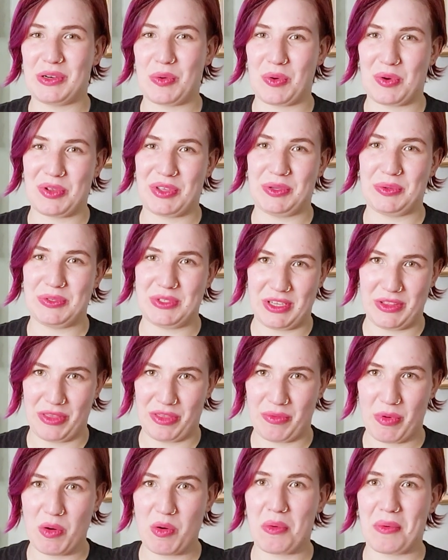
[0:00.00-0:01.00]
or used in
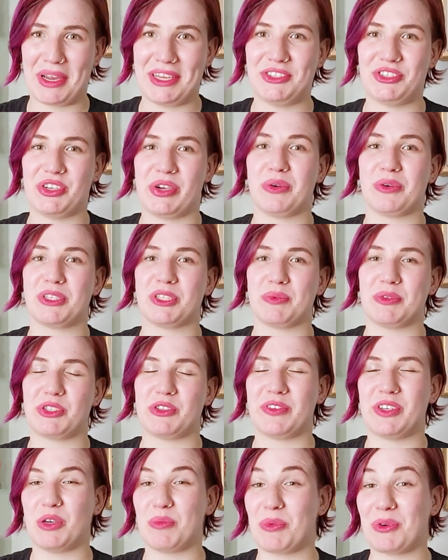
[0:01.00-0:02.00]
throwaway jokes,
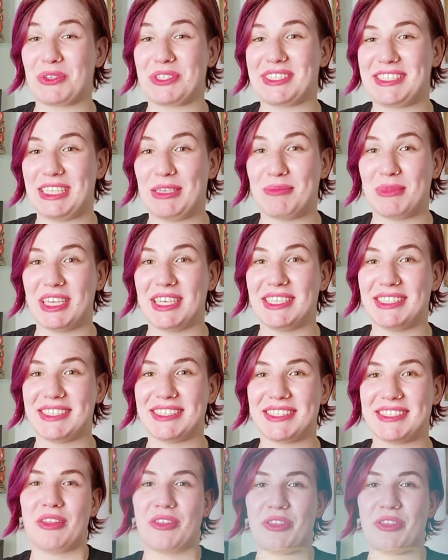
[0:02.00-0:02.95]
which feel more seamless.